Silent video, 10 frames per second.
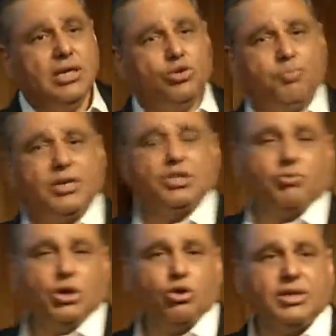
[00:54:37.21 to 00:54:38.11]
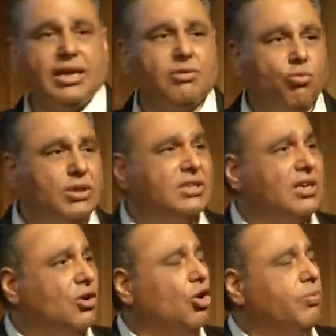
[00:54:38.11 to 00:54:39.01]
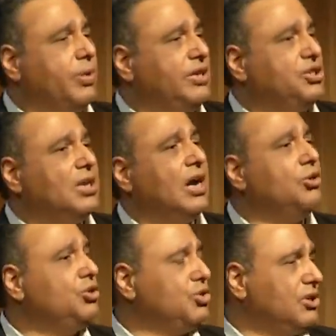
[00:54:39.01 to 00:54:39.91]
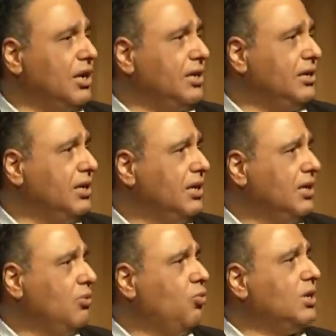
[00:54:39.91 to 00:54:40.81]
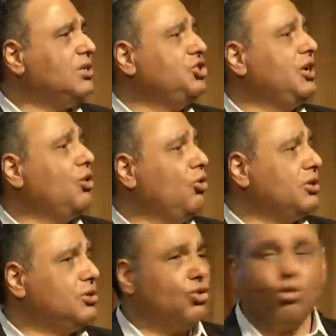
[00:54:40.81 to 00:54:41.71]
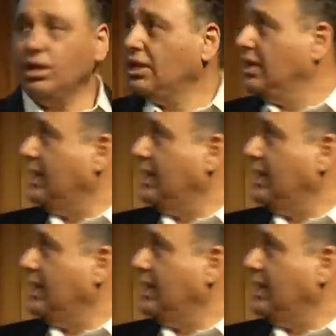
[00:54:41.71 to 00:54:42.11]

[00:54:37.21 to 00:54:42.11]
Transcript: So picture, we looked at what is a corporation, how do you start it, what are the shareholders' role.